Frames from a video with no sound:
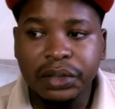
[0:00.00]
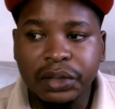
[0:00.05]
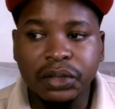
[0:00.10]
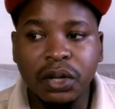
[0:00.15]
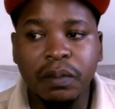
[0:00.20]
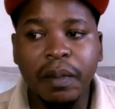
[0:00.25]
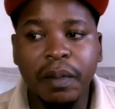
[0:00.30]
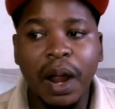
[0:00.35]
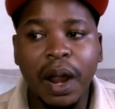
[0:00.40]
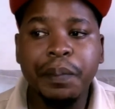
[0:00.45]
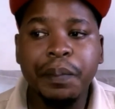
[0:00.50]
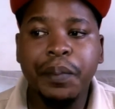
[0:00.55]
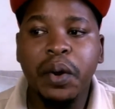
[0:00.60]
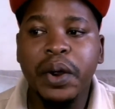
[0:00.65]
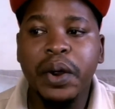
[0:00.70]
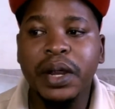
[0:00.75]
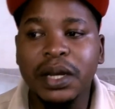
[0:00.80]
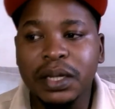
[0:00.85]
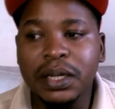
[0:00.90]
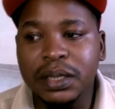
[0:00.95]
So my
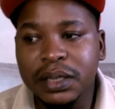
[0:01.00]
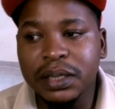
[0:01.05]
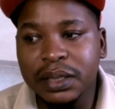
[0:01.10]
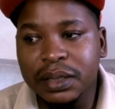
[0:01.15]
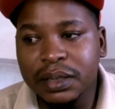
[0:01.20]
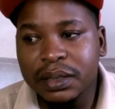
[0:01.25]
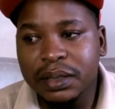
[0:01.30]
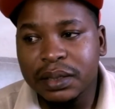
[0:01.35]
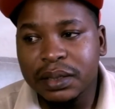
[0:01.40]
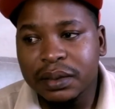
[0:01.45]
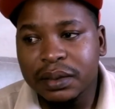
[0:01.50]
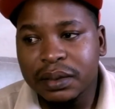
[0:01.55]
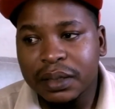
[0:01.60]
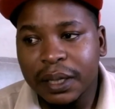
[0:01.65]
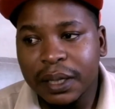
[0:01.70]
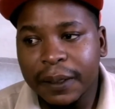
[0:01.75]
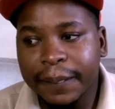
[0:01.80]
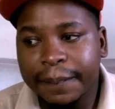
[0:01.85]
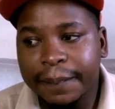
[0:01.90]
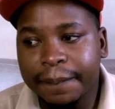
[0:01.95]
point is,
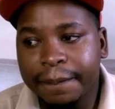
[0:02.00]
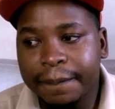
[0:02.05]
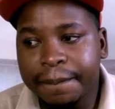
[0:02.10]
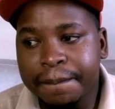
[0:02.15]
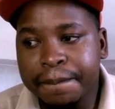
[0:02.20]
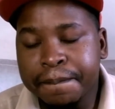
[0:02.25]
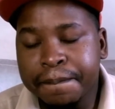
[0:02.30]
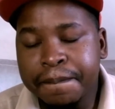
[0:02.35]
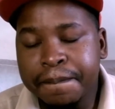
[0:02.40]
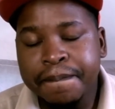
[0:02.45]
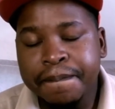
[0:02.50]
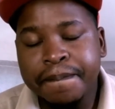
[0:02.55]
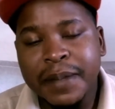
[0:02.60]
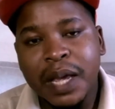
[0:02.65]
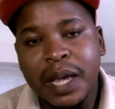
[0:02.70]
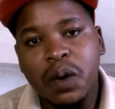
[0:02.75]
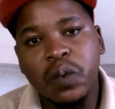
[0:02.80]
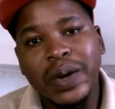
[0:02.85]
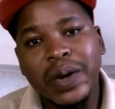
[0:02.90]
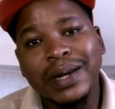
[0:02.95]

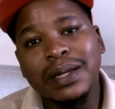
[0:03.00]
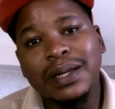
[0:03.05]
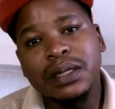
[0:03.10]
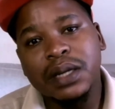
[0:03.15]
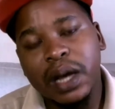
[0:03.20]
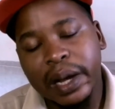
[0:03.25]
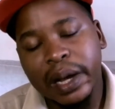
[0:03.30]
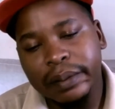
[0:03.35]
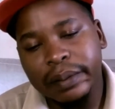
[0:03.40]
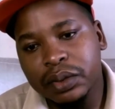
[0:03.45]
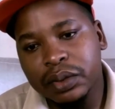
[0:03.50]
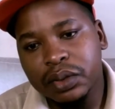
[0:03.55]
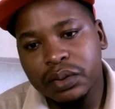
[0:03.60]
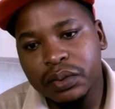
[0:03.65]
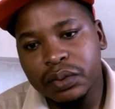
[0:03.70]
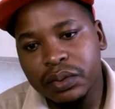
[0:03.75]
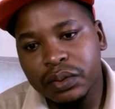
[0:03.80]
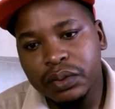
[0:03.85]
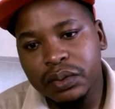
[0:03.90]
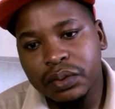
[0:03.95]
when it comes
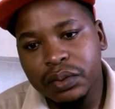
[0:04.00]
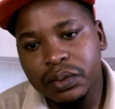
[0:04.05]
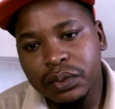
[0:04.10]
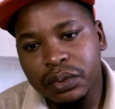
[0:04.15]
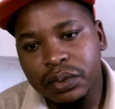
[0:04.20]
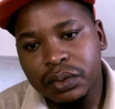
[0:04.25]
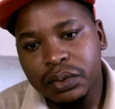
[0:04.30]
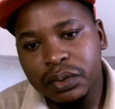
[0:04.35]
to